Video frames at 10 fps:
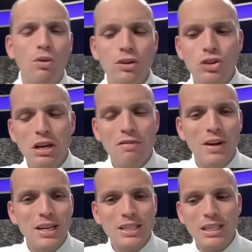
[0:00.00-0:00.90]
The
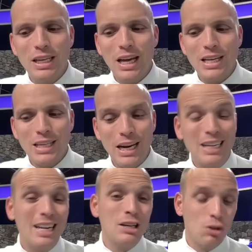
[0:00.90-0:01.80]
GFS has kind of
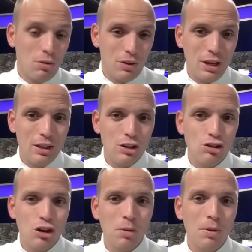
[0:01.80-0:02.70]
done its own thing this year,